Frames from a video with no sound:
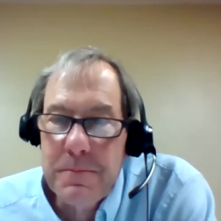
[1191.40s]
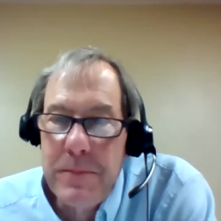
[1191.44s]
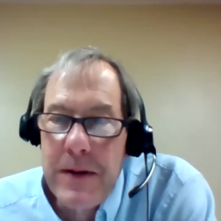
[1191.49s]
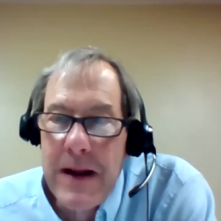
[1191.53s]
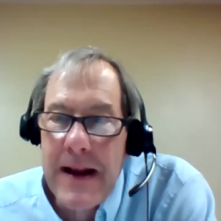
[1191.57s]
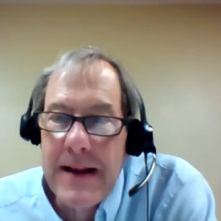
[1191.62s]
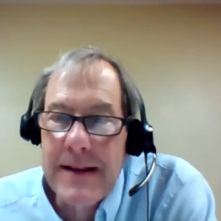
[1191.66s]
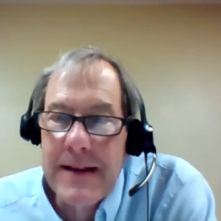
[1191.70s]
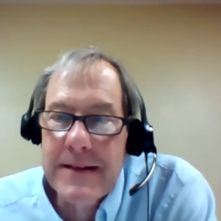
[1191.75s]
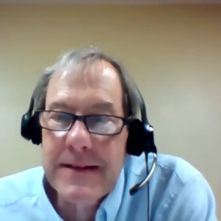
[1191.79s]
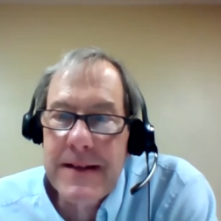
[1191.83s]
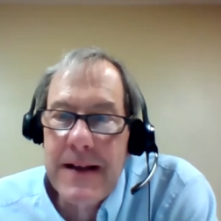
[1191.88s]

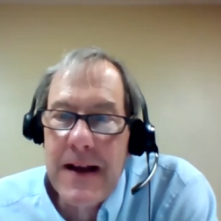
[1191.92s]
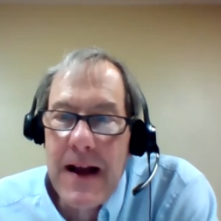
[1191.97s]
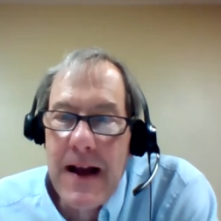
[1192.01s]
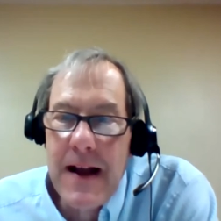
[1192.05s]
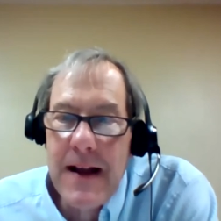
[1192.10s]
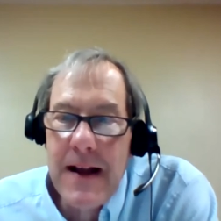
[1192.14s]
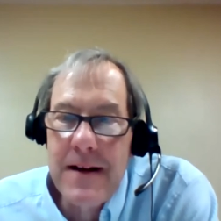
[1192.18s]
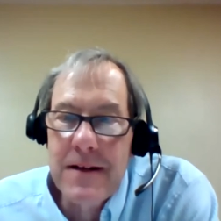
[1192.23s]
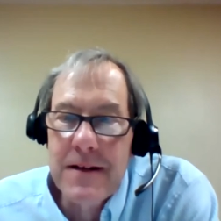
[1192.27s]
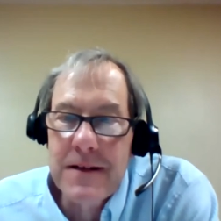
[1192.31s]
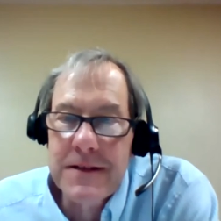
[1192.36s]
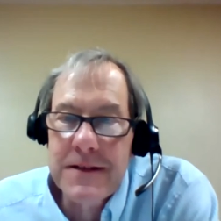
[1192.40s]
paints
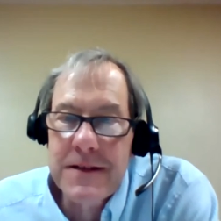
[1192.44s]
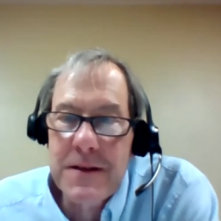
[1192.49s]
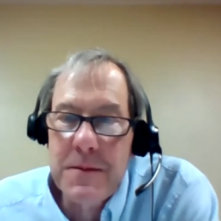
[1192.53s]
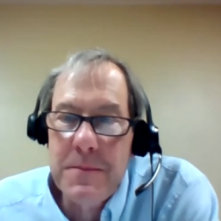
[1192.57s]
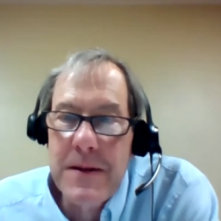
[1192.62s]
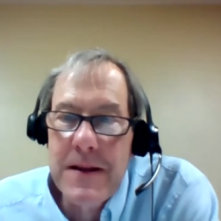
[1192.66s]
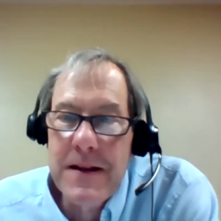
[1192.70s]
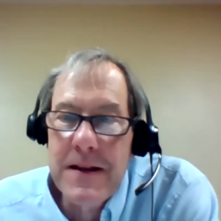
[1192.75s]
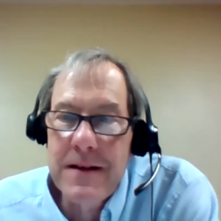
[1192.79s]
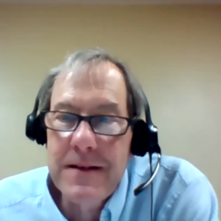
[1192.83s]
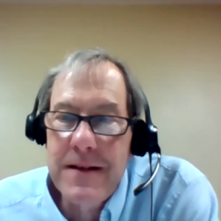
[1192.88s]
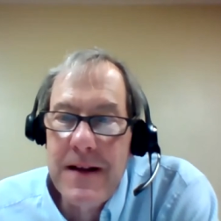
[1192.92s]
tires to be
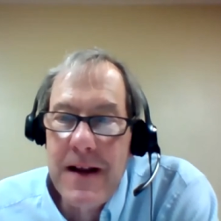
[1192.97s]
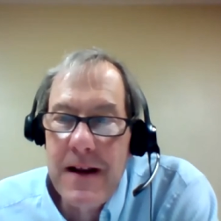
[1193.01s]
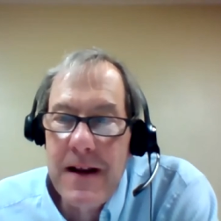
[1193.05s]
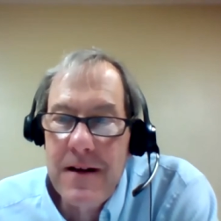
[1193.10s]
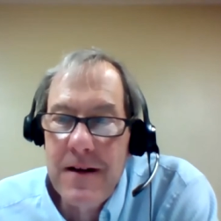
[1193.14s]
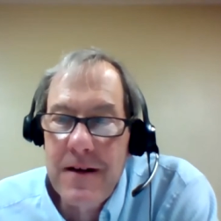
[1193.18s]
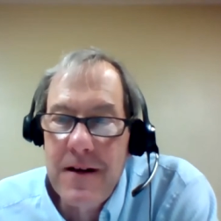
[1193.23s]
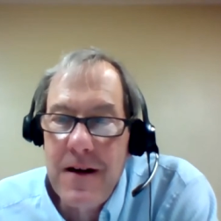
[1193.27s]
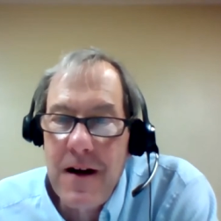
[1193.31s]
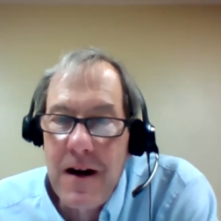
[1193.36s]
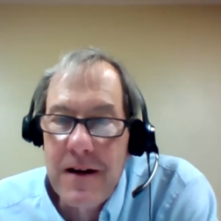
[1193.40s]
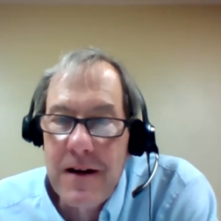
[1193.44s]
container
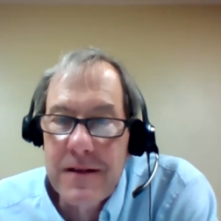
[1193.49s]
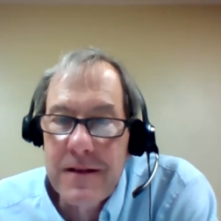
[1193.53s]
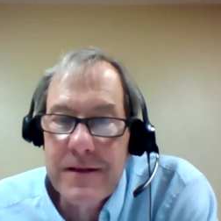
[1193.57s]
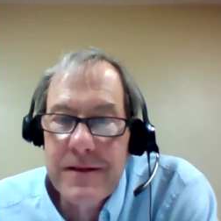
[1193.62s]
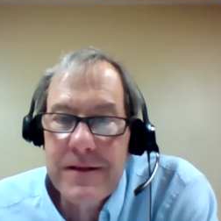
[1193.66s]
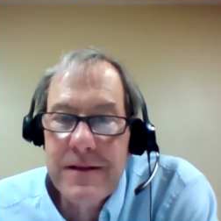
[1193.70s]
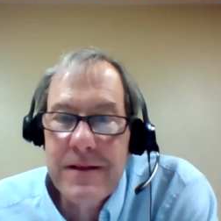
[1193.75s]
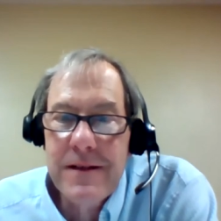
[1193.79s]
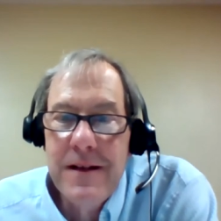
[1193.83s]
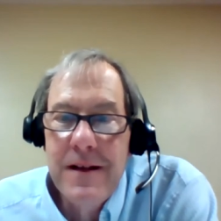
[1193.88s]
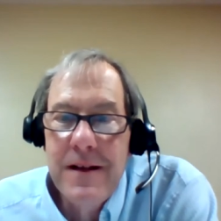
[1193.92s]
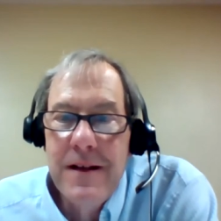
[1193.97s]

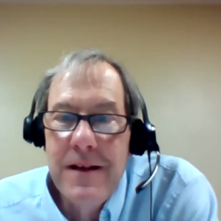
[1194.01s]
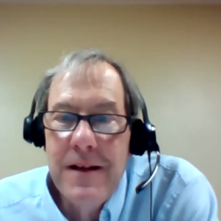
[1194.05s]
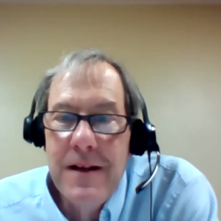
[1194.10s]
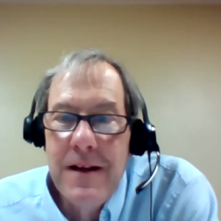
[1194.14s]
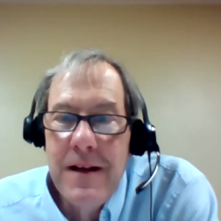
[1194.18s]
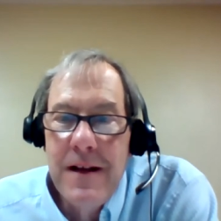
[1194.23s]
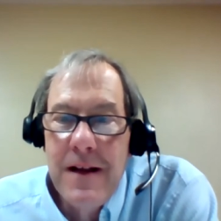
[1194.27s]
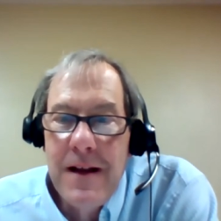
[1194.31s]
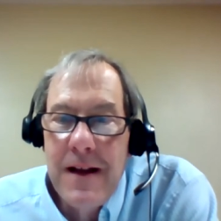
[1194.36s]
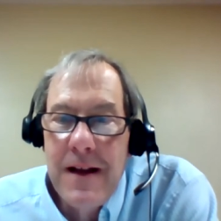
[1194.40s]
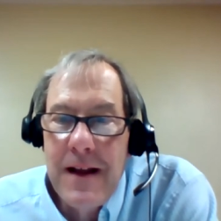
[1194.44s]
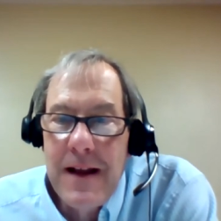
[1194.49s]
gardens
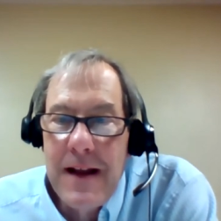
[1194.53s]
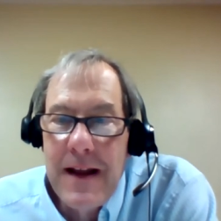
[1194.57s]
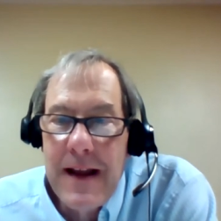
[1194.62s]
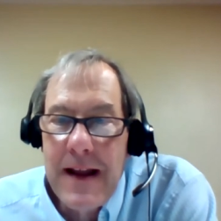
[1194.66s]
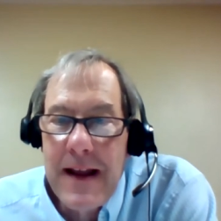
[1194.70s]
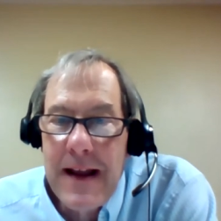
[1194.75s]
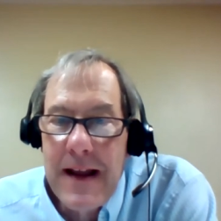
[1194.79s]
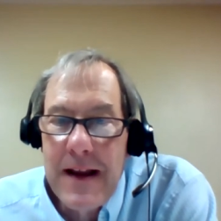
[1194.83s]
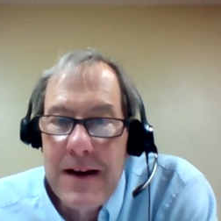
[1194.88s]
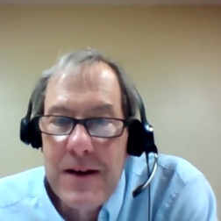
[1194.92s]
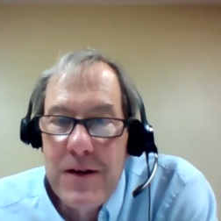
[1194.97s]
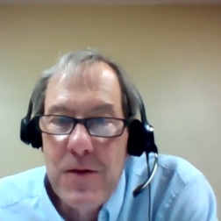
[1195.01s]

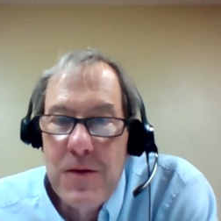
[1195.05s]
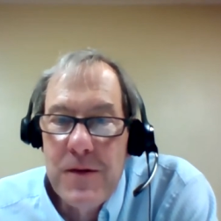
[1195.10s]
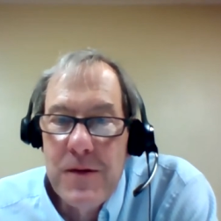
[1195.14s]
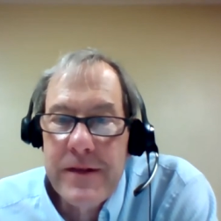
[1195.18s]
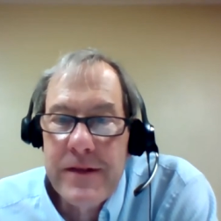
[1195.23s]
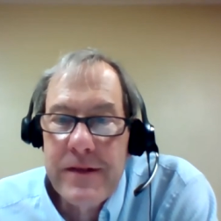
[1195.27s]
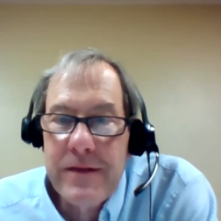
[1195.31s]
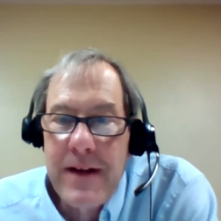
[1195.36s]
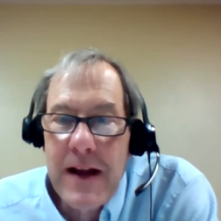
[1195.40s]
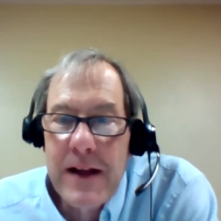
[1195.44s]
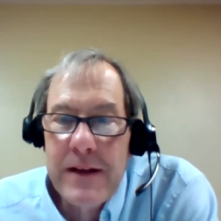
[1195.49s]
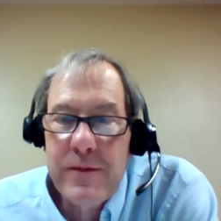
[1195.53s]
and use
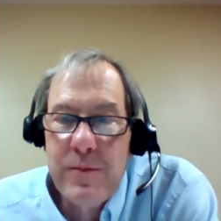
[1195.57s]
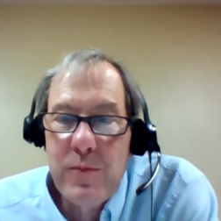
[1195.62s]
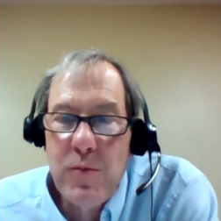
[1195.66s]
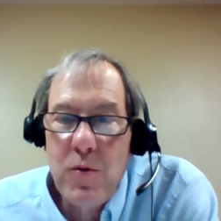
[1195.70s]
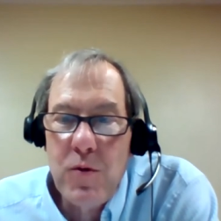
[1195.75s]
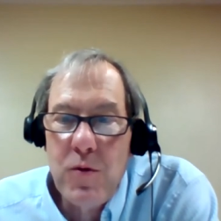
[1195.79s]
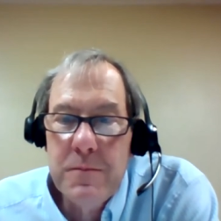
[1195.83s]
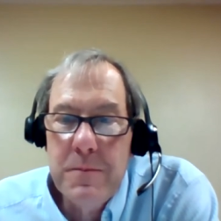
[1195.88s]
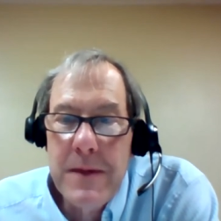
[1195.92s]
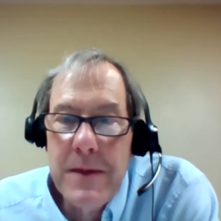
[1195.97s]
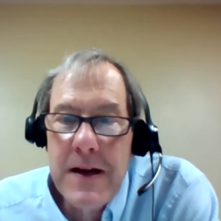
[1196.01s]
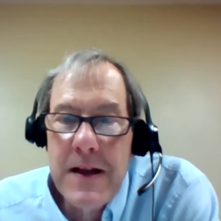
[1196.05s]
slats from
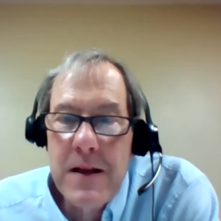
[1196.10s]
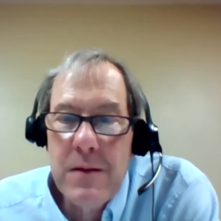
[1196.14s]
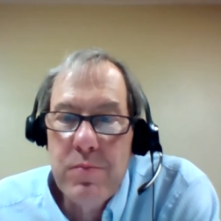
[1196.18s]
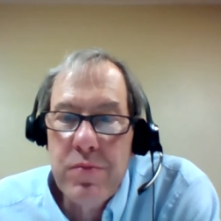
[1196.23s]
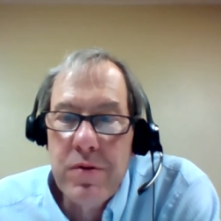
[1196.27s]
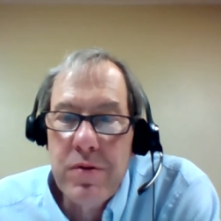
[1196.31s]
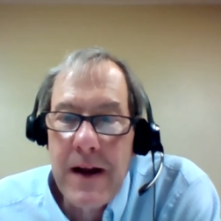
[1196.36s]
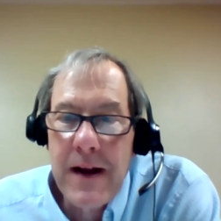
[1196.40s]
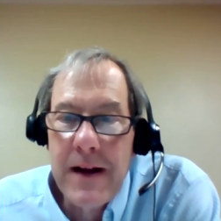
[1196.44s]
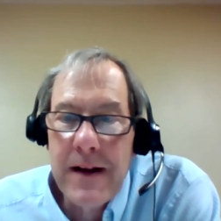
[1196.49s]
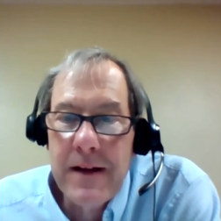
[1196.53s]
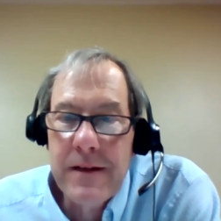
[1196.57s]
old mini
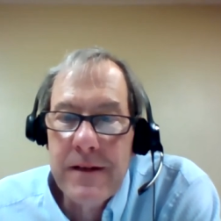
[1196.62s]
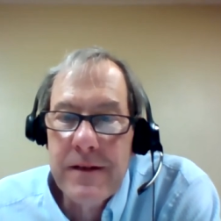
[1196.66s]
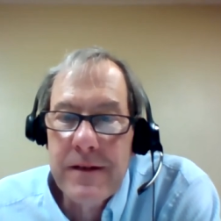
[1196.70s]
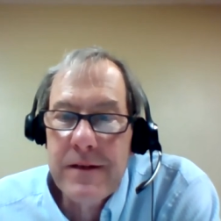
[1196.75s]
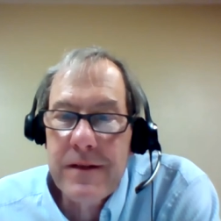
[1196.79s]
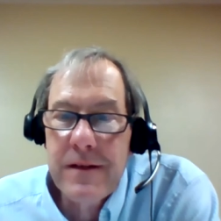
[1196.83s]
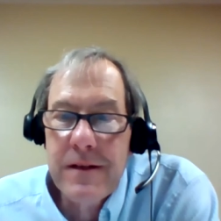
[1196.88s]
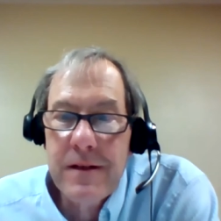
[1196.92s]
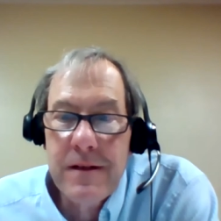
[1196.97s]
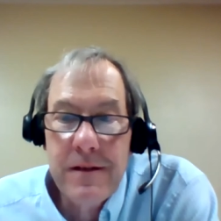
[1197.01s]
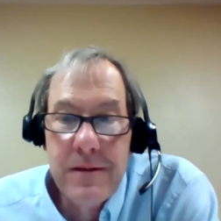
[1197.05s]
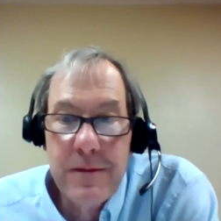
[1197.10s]
blinds
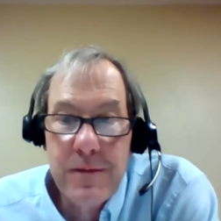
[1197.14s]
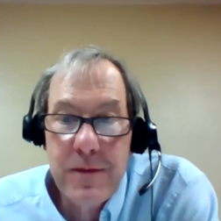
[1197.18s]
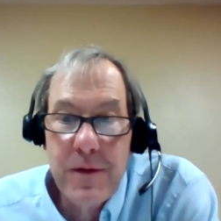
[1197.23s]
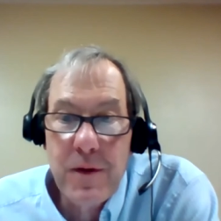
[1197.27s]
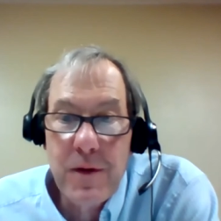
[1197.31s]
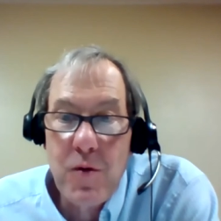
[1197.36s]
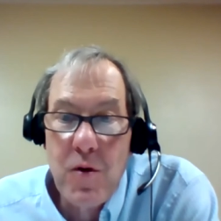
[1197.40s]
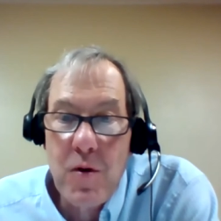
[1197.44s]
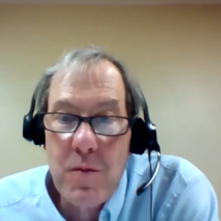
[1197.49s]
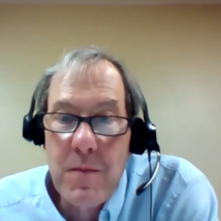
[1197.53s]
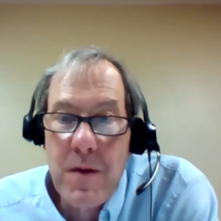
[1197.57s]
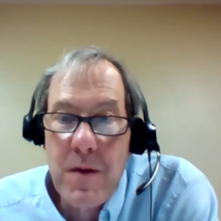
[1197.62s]
for
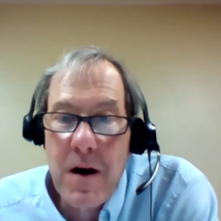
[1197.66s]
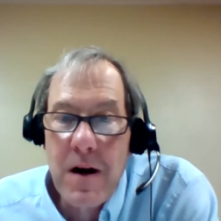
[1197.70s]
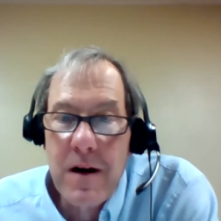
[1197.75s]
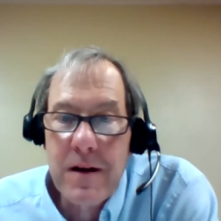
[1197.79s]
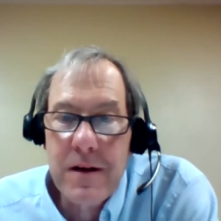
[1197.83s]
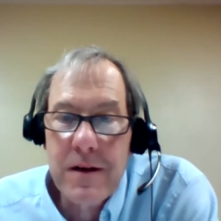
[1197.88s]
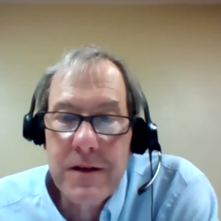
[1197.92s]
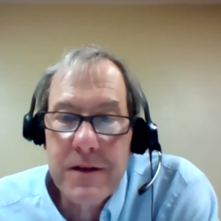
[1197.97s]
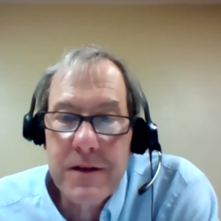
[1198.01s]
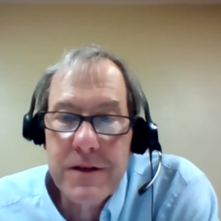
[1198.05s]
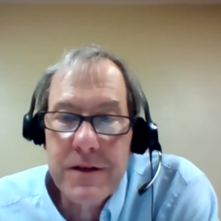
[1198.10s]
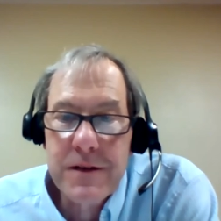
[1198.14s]
row
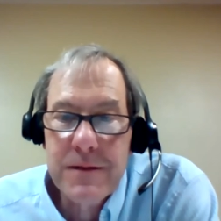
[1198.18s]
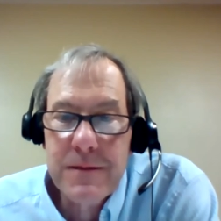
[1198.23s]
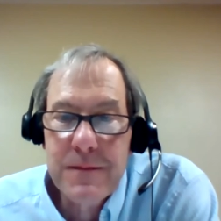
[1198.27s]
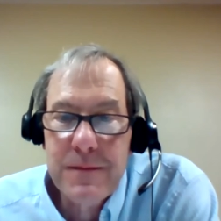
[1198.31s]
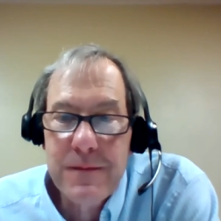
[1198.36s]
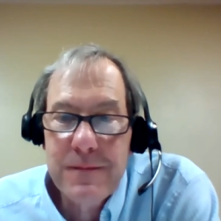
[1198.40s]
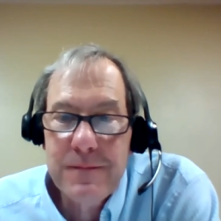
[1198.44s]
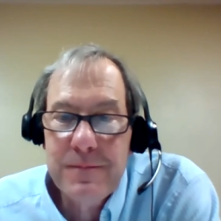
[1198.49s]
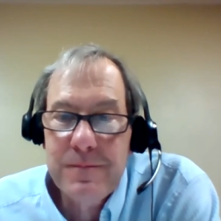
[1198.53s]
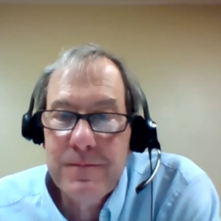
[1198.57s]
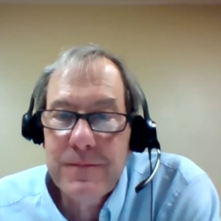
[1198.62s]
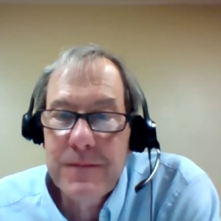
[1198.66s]
markers.
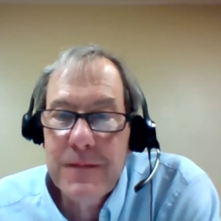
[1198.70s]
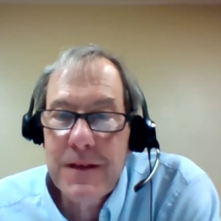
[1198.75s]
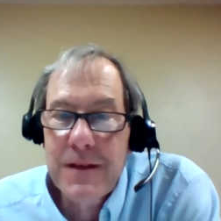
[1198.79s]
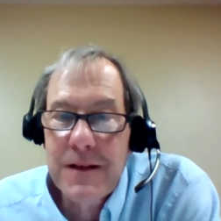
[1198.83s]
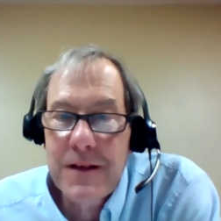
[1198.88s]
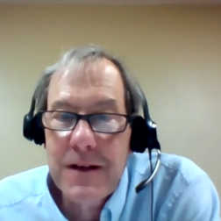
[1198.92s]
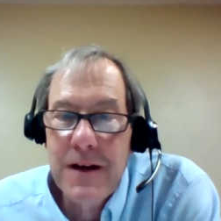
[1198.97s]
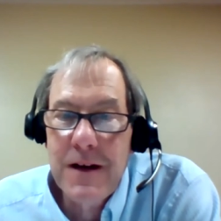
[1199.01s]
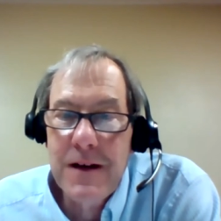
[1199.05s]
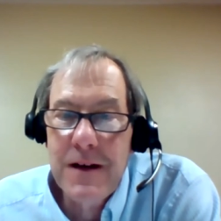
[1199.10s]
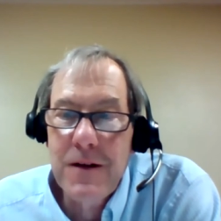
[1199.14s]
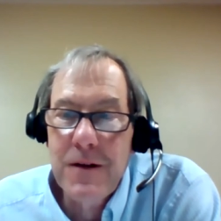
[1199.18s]
Oh, there you